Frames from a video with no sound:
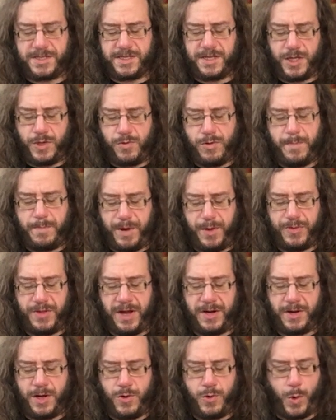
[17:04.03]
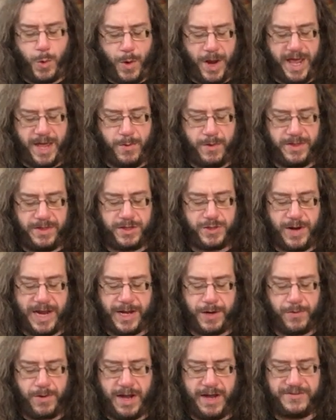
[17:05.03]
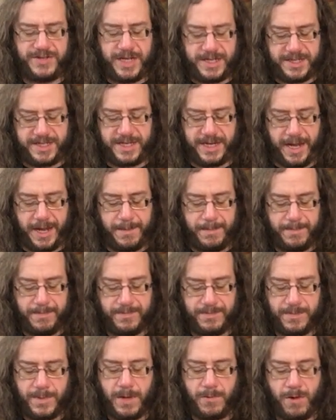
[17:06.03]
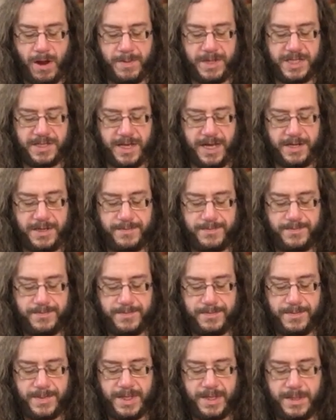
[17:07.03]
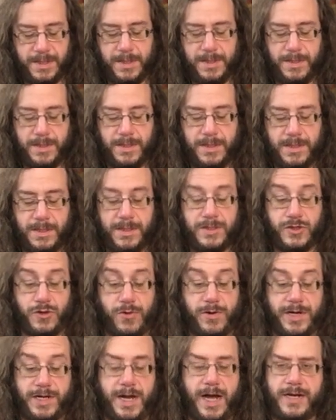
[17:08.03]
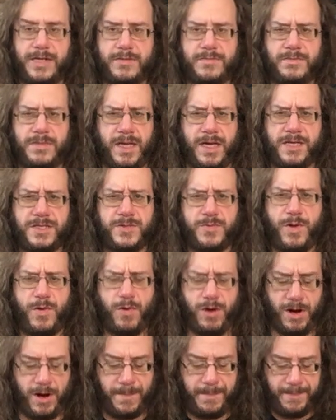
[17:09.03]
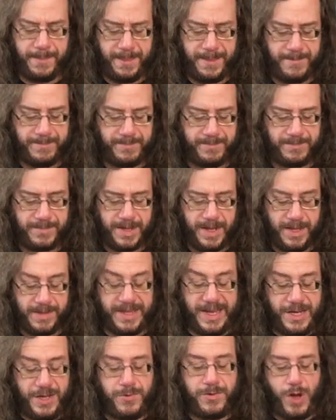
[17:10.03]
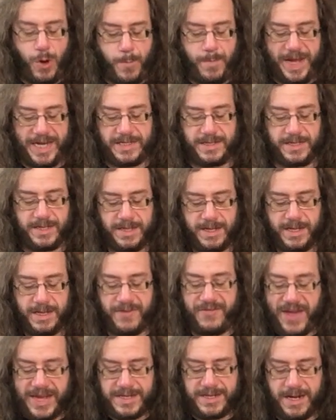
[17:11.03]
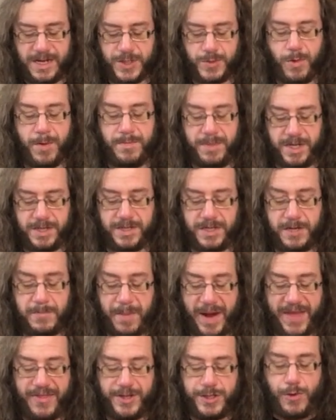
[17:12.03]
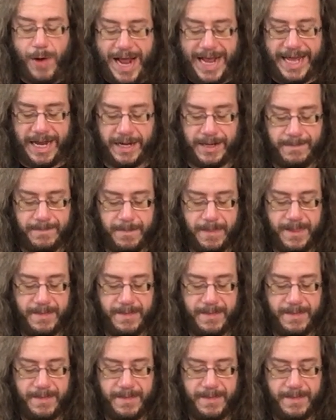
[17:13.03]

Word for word: us that you were both on Oak Way when the dragon arrived yesterday, Ramit said. Torin nodded. Yes, we were. Then you know better. The Fantars were murdered by the dragon.